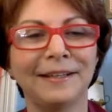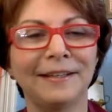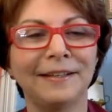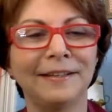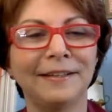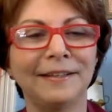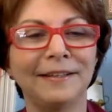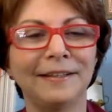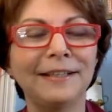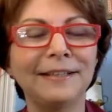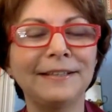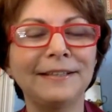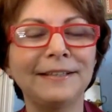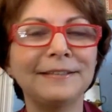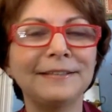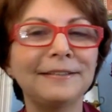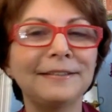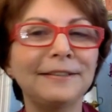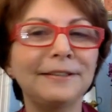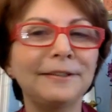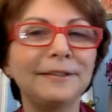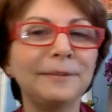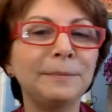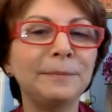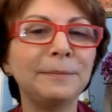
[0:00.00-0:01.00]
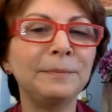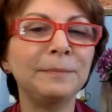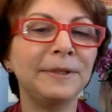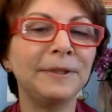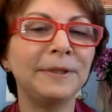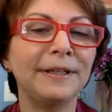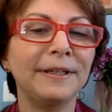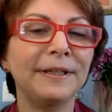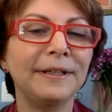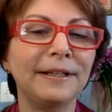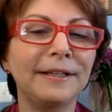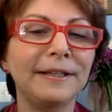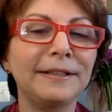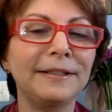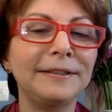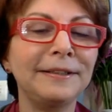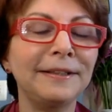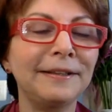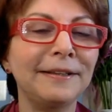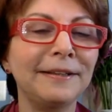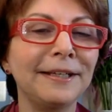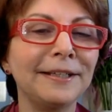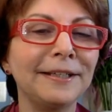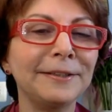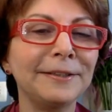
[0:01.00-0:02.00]
Thanks, Tim, and
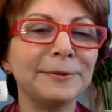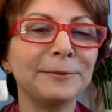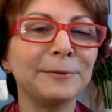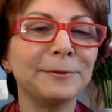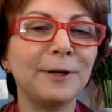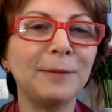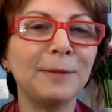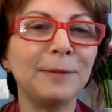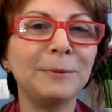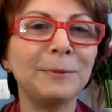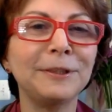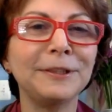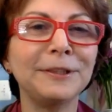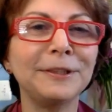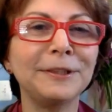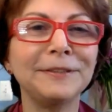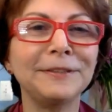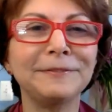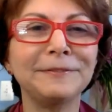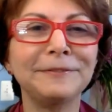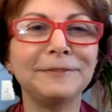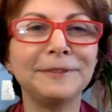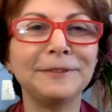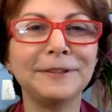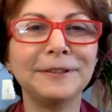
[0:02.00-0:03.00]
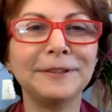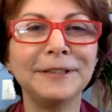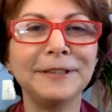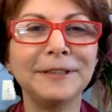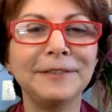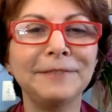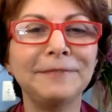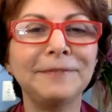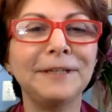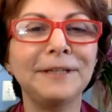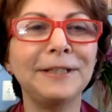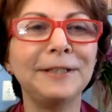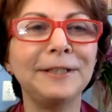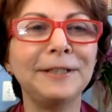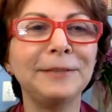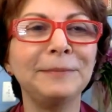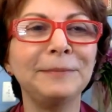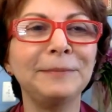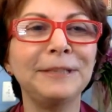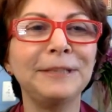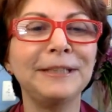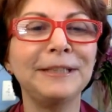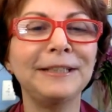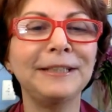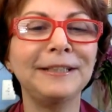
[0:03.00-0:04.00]
thanks, Robert, for inviting
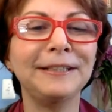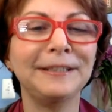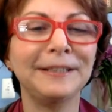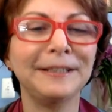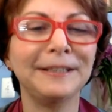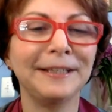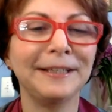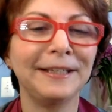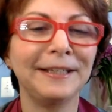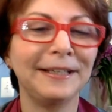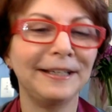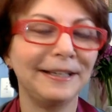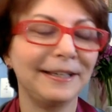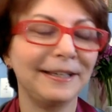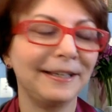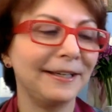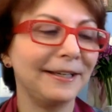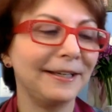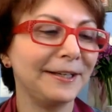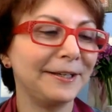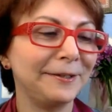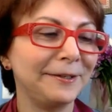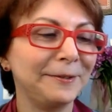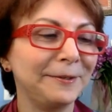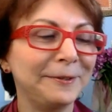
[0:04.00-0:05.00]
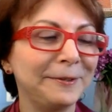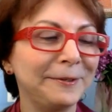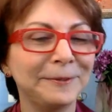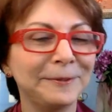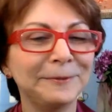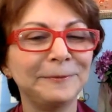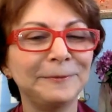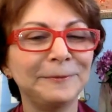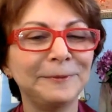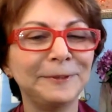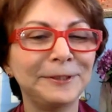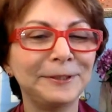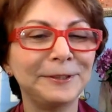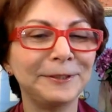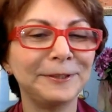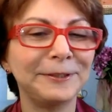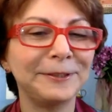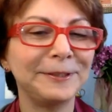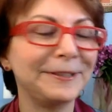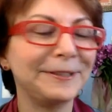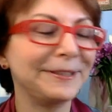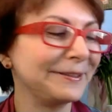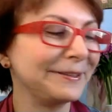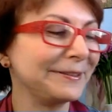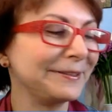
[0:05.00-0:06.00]
me. And
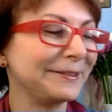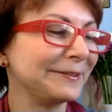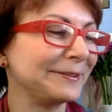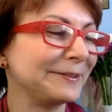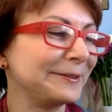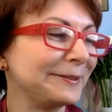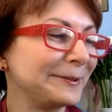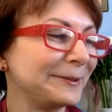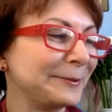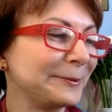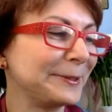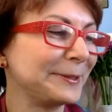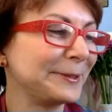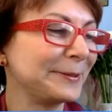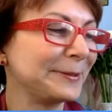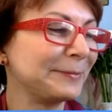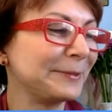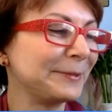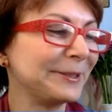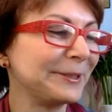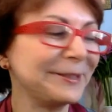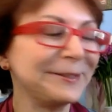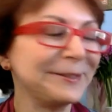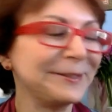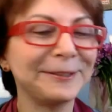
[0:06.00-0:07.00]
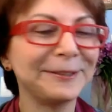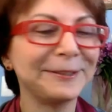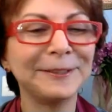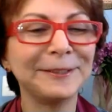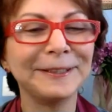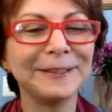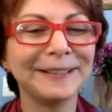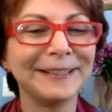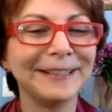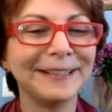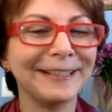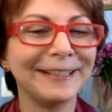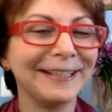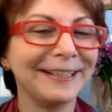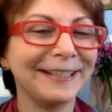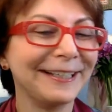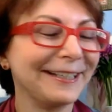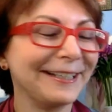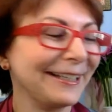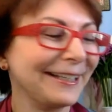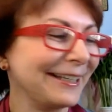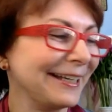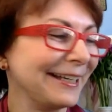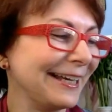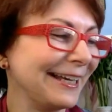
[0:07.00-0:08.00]
Richard, it's always a pleasure,
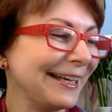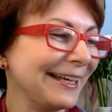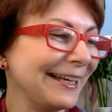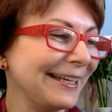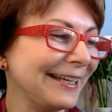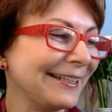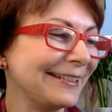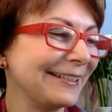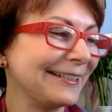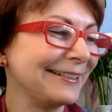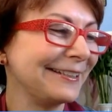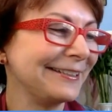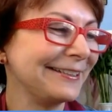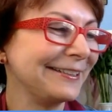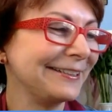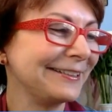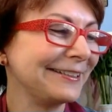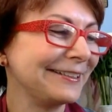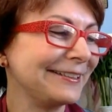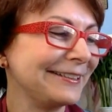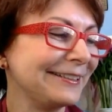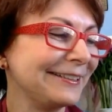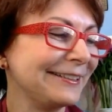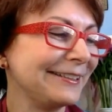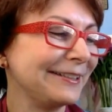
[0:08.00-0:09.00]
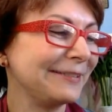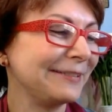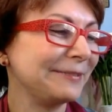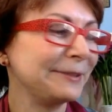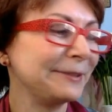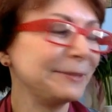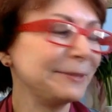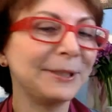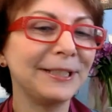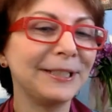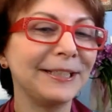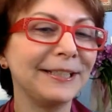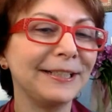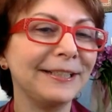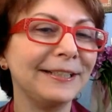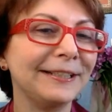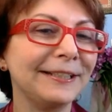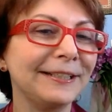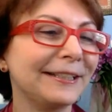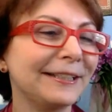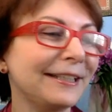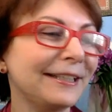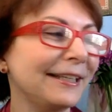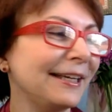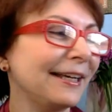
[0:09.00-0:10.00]
and nice to see everybody.
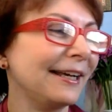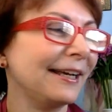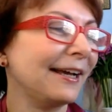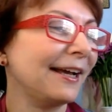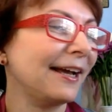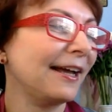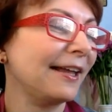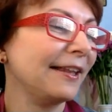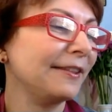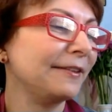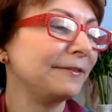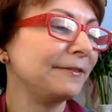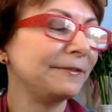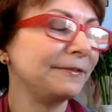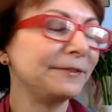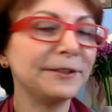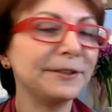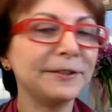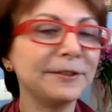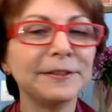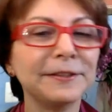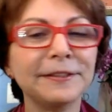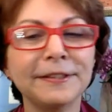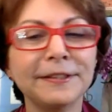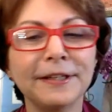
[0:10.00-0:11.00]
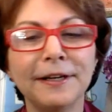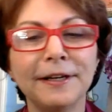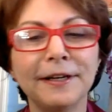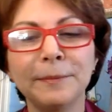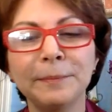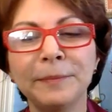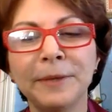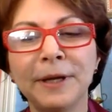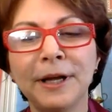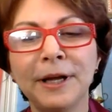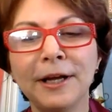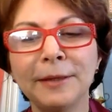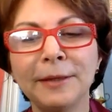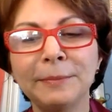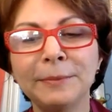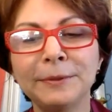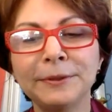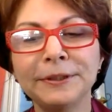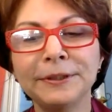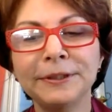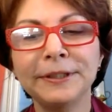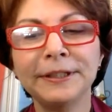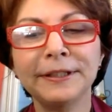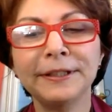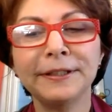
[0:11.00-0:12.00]
The first
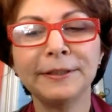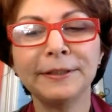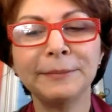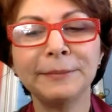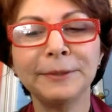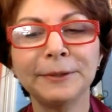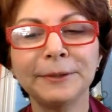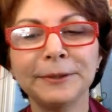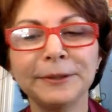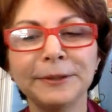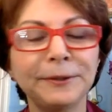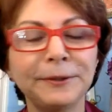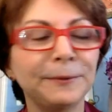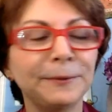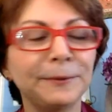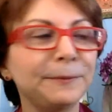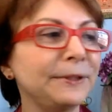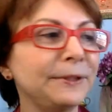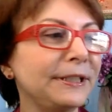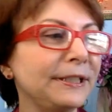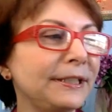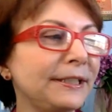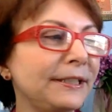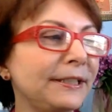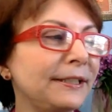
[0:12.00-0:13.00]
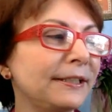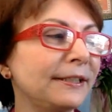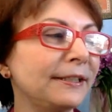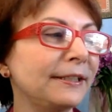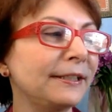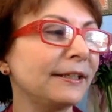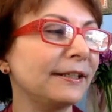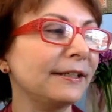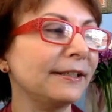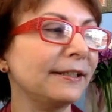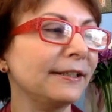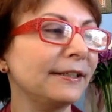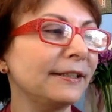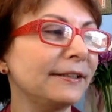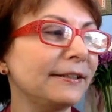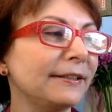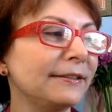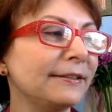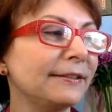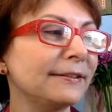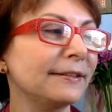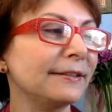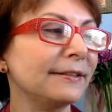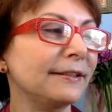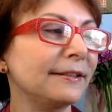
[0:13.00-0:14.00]
haibun that I'm going to read is